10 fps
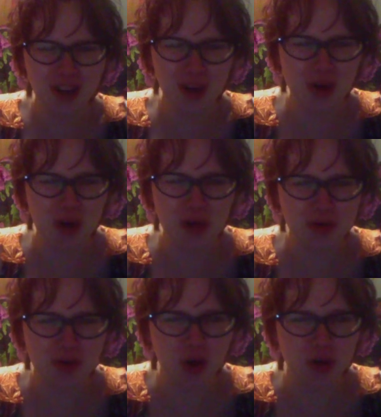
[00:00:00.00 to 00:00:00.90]
who, who
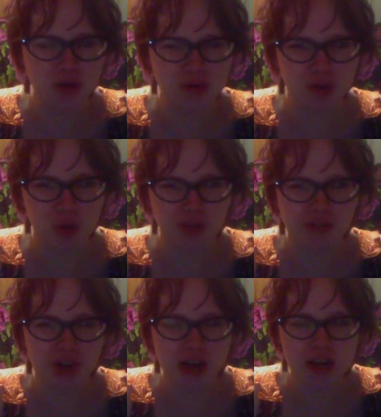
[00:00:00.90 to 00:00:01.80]
start who start the
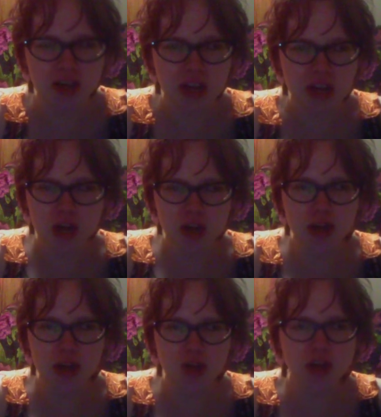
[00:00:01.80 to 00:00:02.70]
fight.
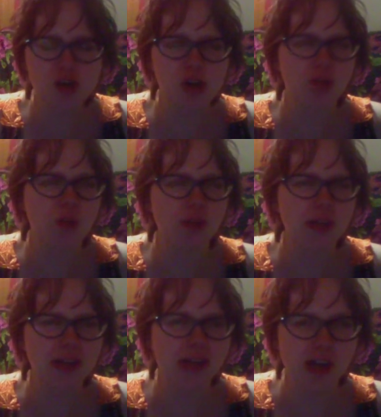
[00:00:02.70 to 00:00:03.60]
She she
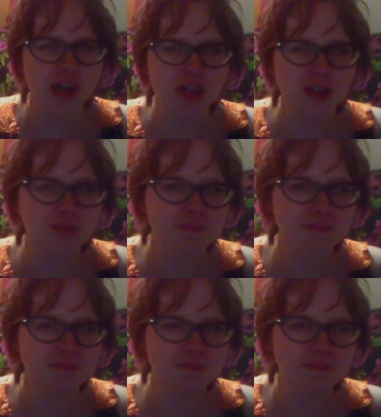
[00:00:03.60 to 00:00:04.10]
generally uh,